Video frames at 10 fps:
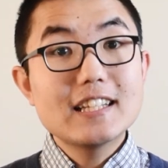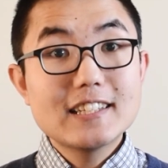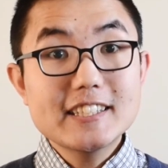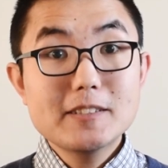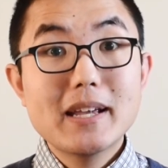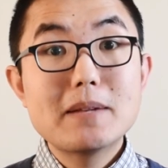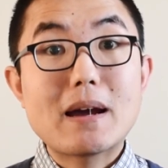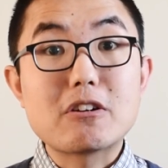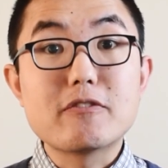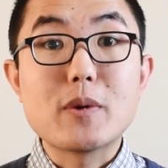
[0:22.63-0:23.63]
Let's begin by
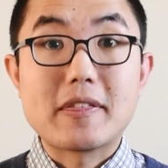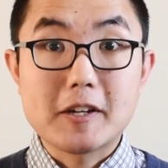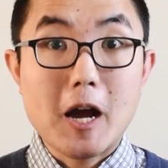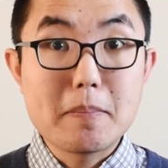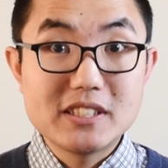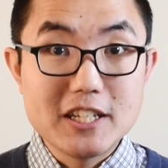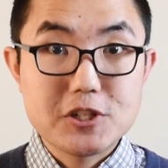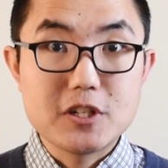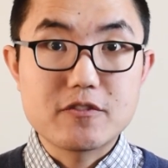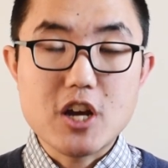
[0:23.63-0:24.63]
reviewing the
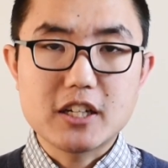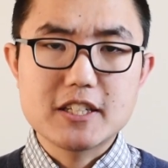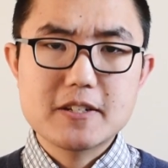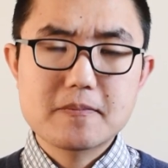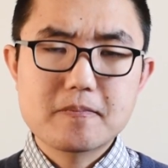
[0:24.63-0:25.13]
composition of chocolate.